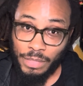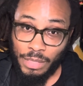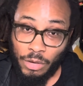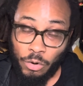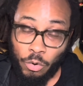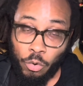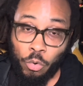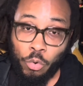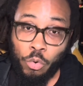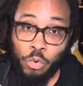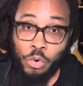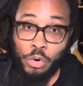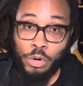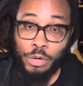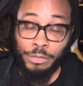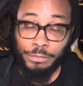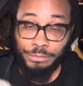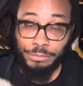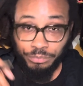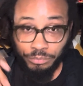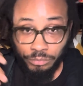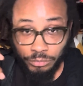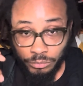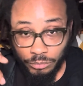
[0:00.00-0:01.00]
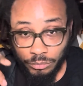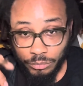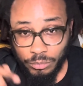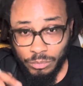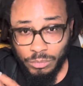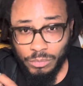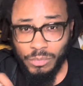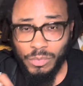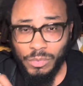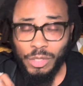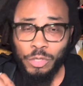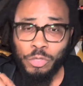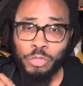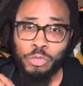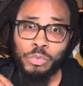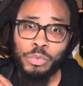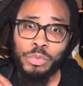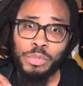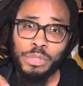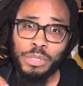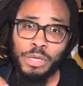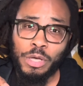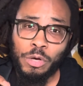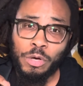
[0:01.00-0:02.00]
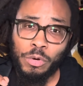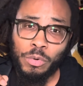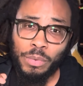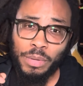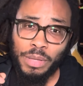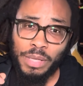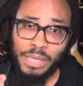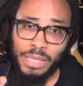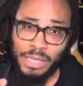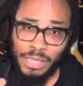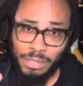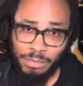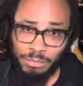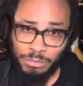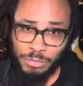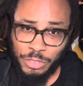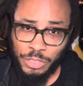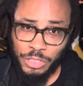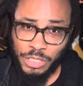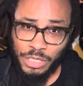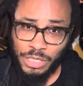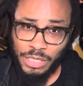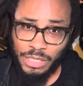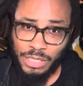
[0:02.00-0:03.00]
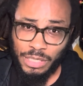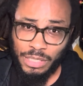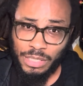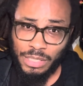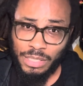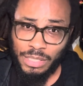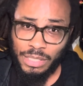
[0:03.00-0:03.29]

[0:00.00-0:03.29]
Or you would go mg,